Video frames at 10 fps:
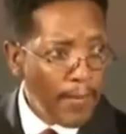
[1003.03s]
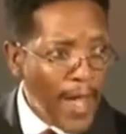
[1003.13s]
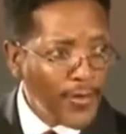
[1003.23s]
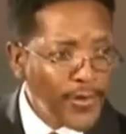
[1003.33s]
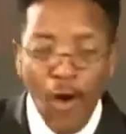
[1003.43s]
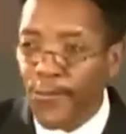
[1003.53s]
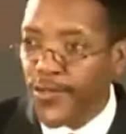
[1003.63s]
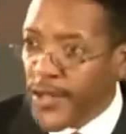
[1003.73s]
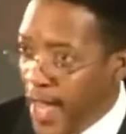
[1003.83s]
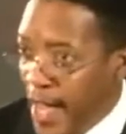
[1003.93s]
based on
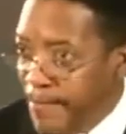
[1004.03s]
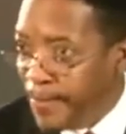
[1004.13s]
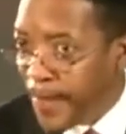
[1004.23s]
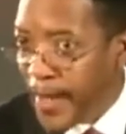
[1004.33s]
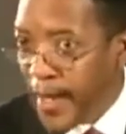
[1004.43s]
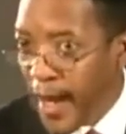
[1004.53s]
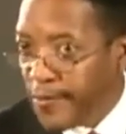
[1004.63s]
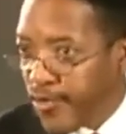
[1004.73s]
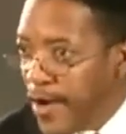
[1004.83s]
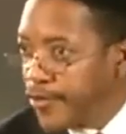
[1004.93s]
sin
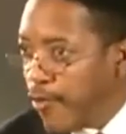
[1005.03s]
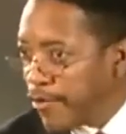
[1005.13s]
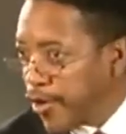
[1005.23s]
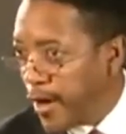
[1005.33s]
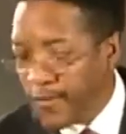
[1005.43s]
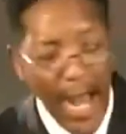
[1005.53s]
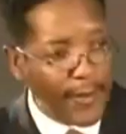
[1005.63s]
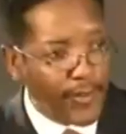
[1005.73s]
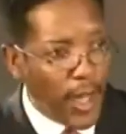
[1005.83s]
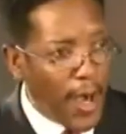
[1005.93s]
and transgression of
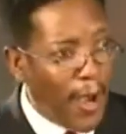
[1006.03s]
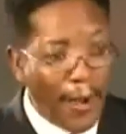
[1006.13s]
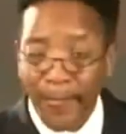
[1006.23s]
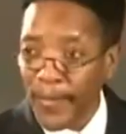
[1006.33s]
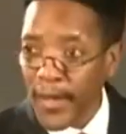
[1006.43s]
God's law,